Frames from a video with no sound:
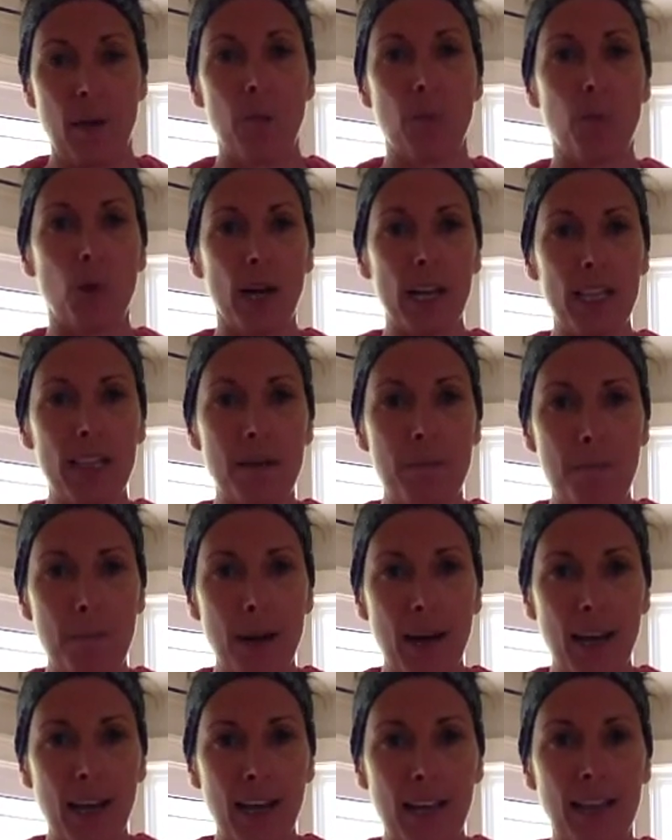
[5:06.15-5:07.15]
Bring the
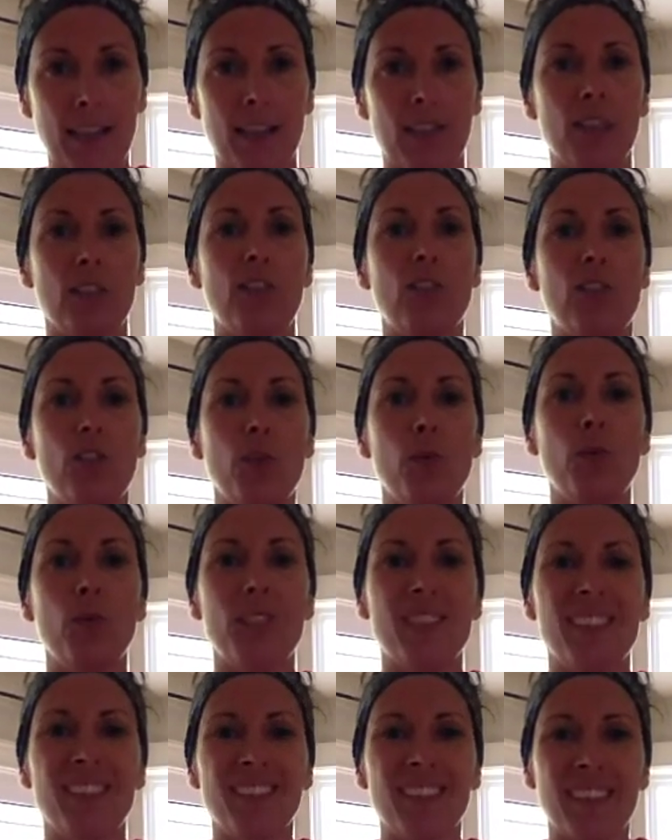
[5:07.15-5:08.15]
mind to
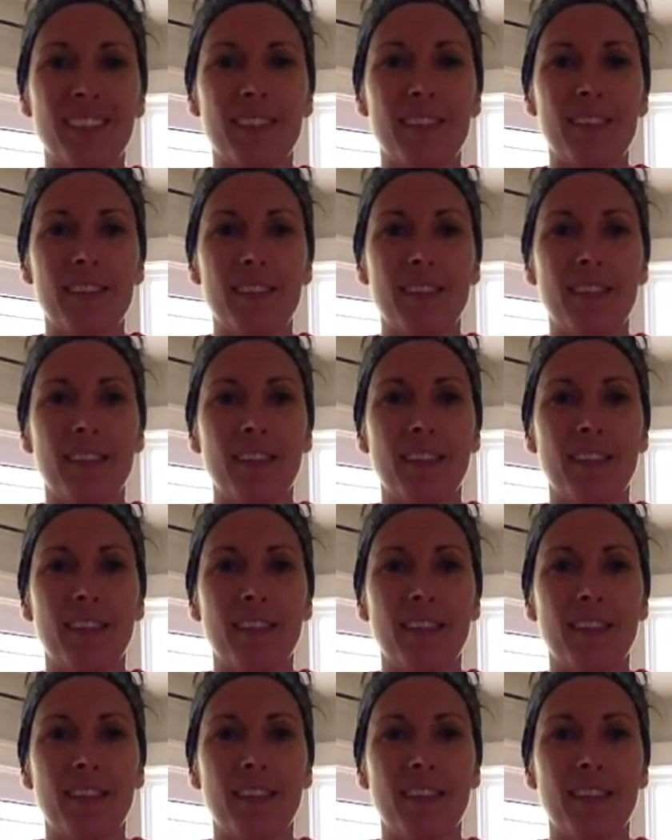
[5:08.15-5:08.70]
stillness.